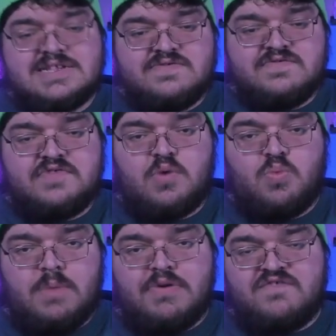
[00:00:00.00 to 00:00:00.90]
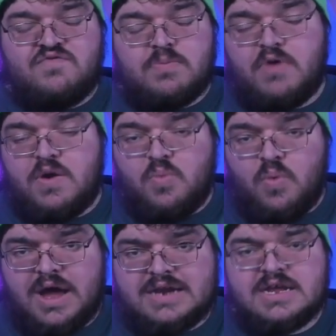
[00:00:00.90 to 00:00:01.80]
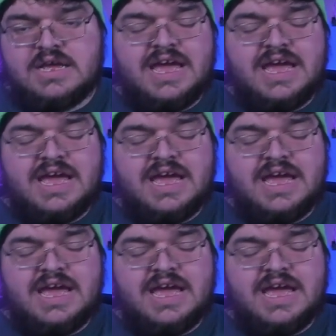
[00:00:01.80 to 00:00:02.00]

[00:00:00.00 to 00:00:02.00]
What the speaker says: of 1.4.1,